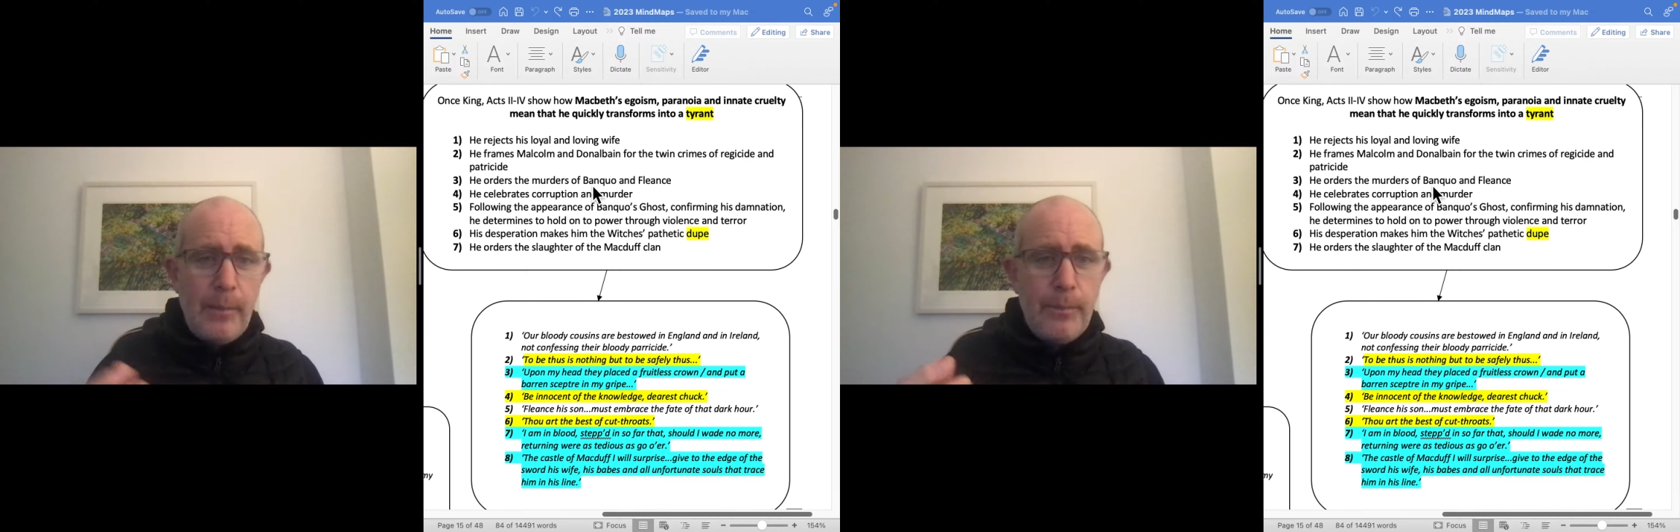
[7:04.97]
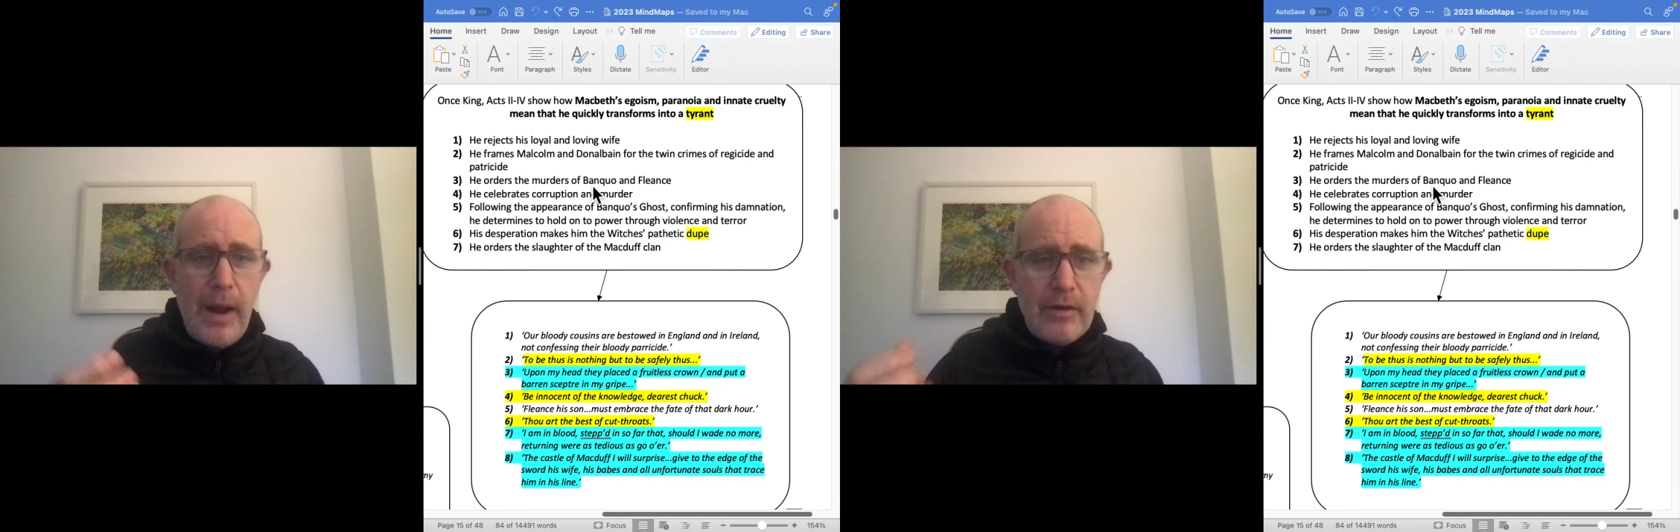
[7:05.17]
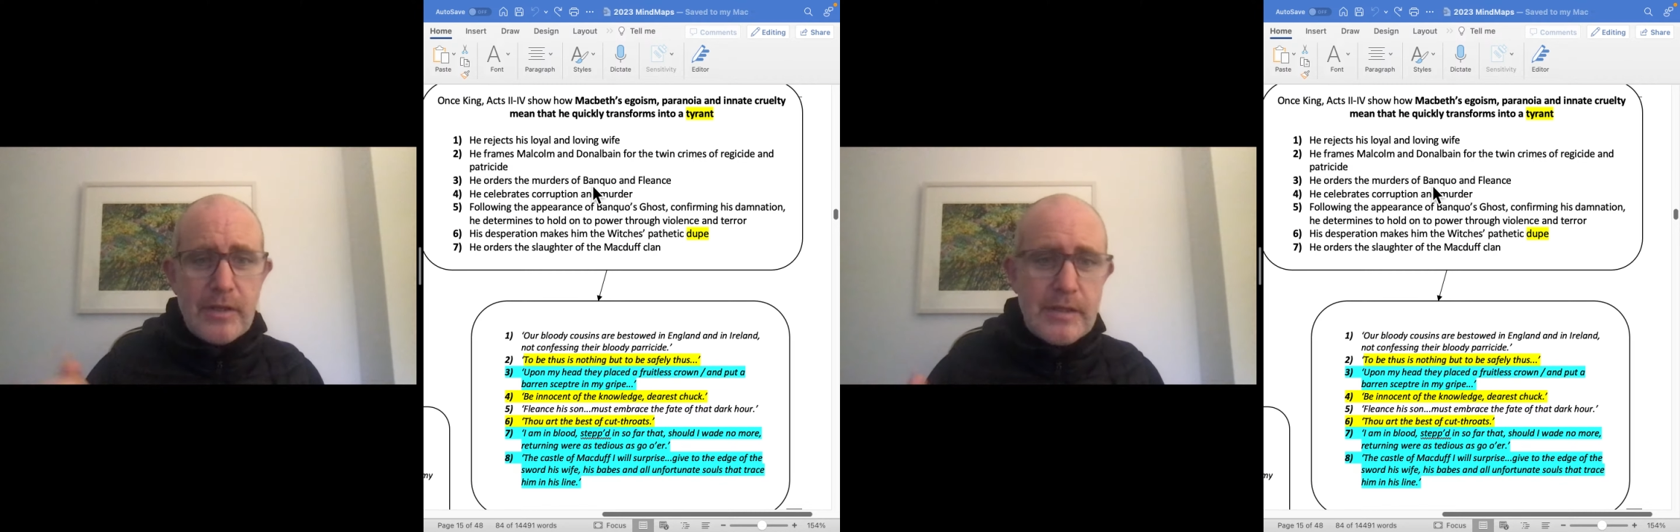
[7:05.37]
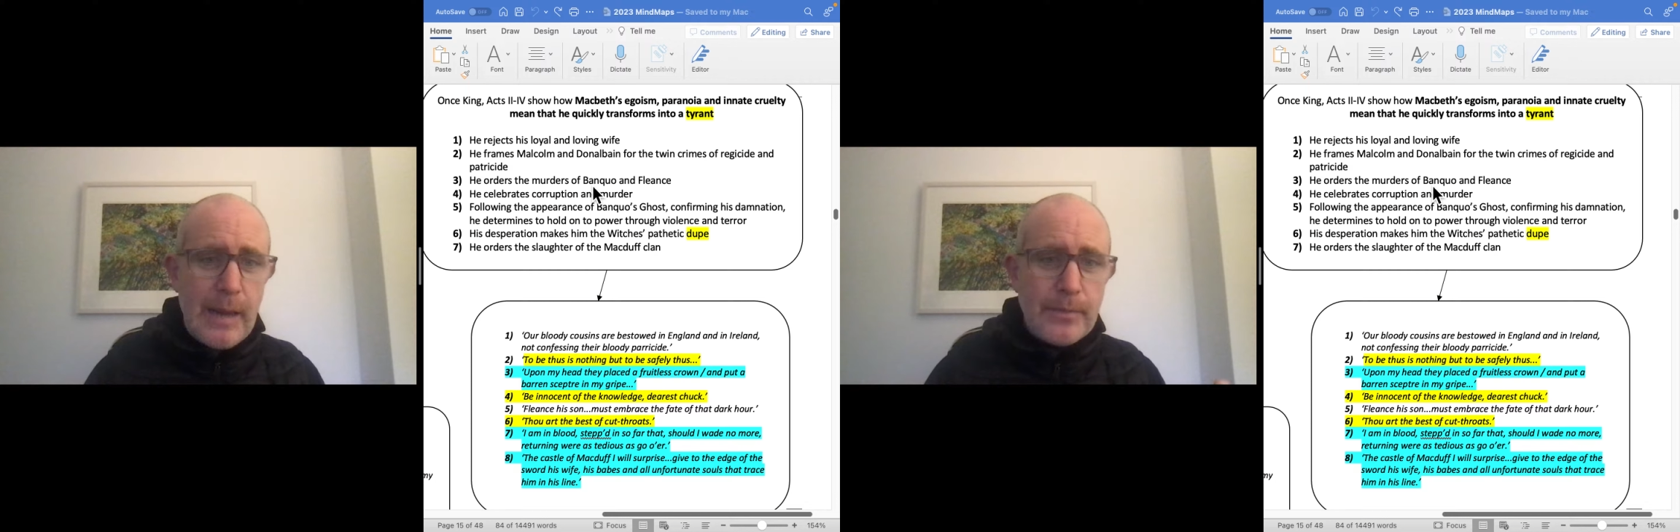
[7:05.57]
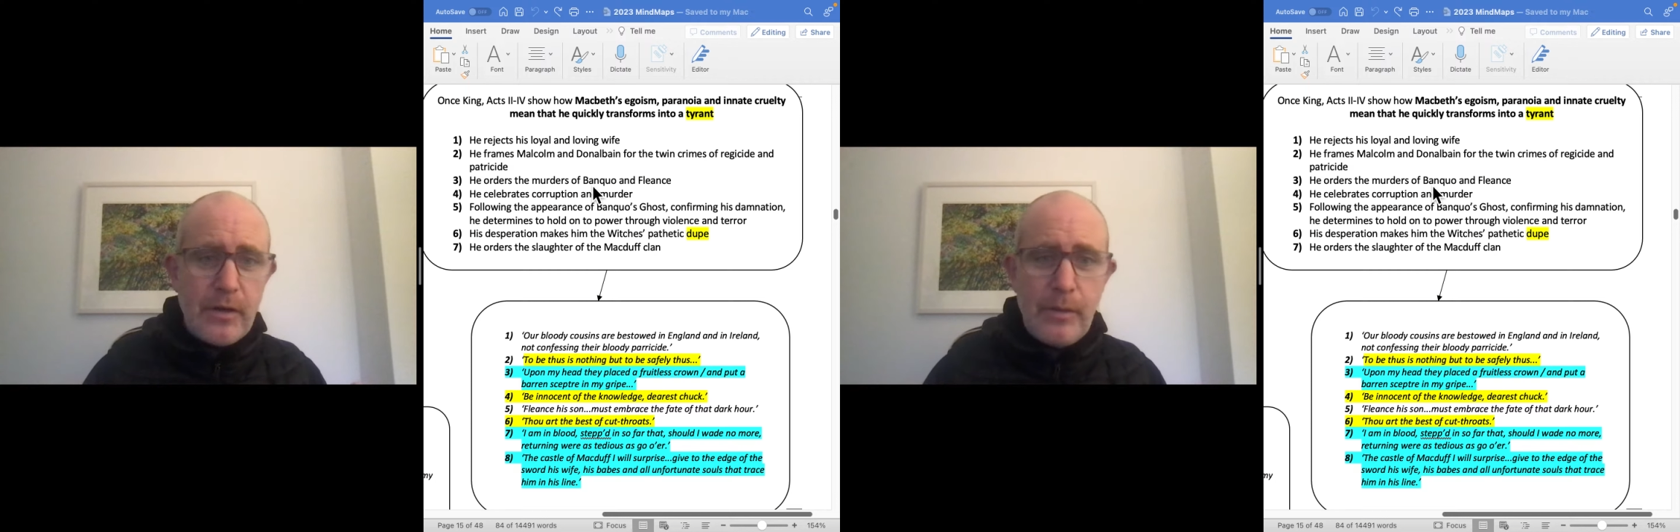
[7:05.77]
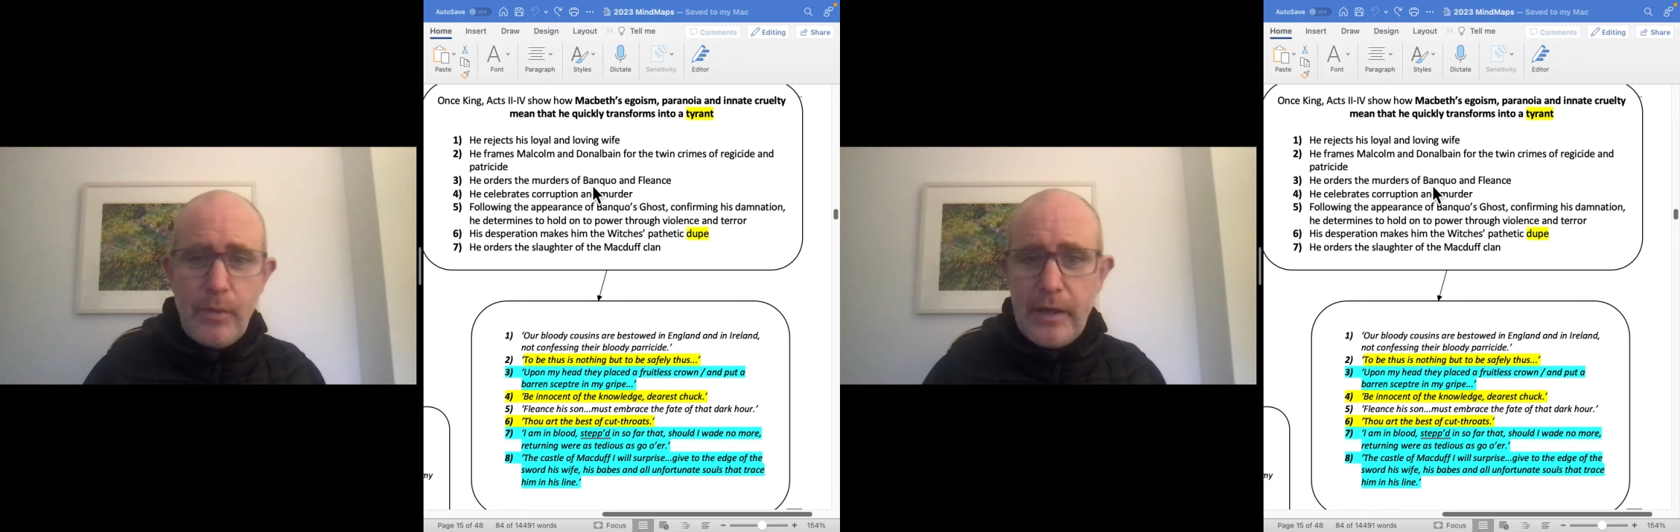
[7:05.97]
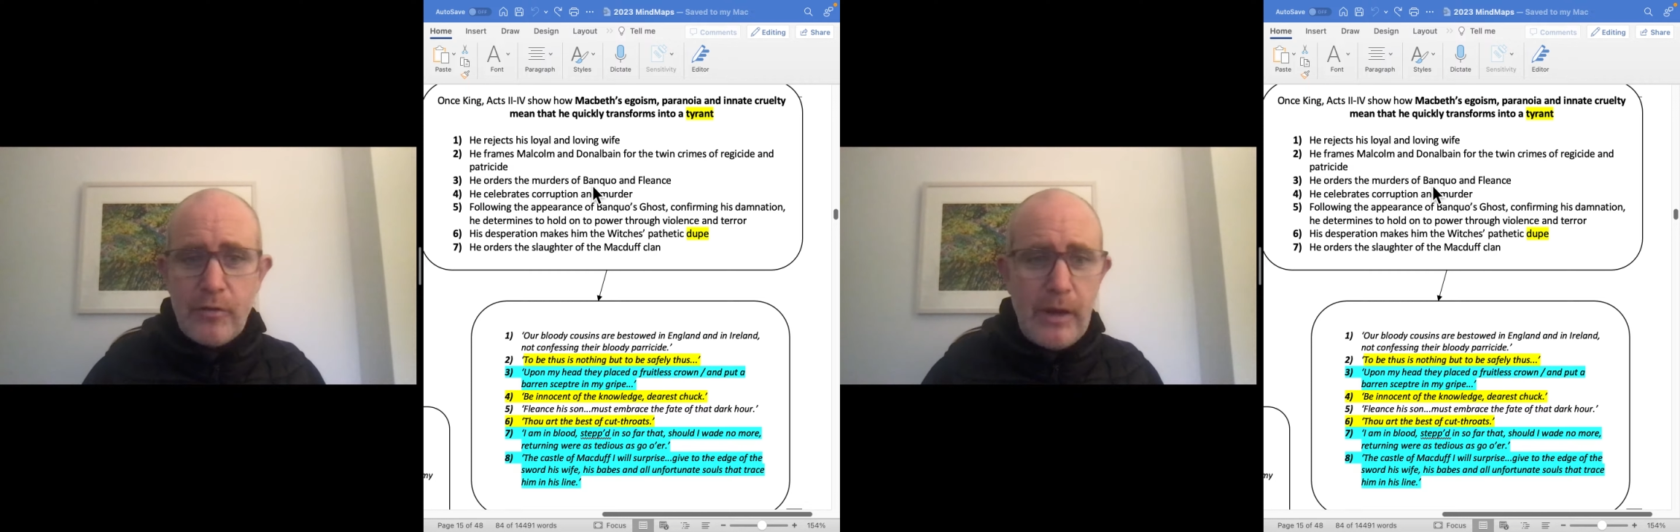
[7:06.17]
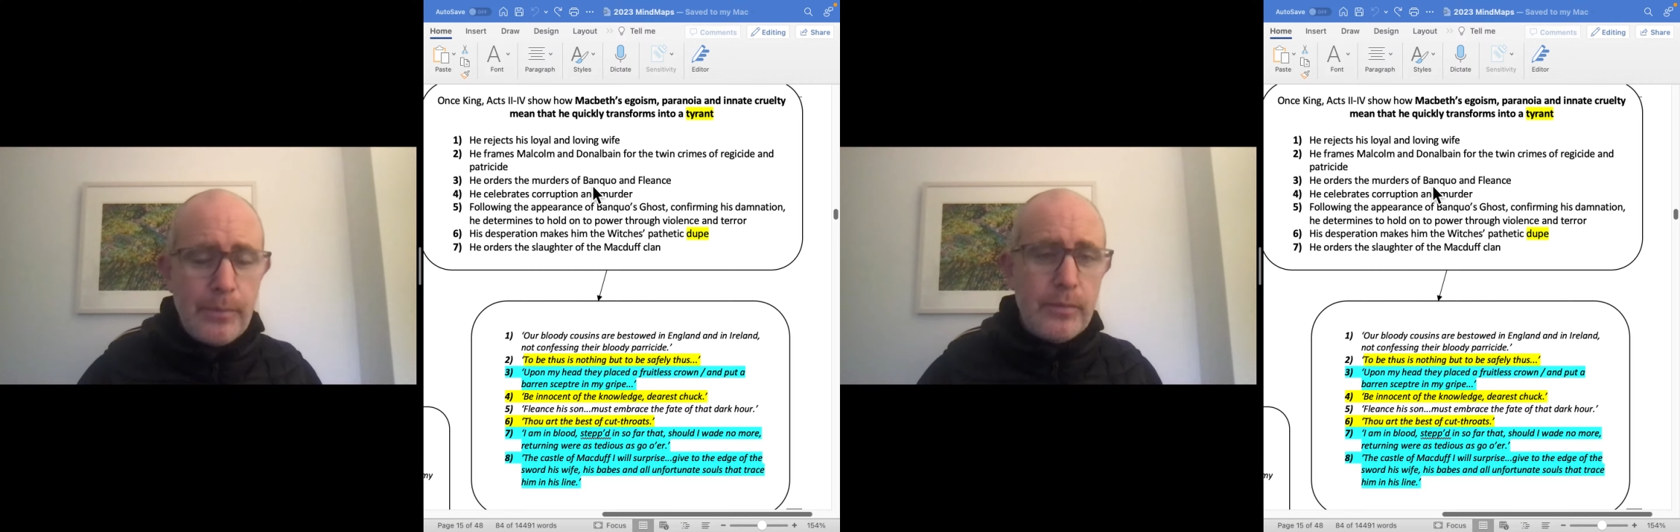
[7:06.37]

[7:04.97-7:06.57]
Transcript: barren scepter in my grip,"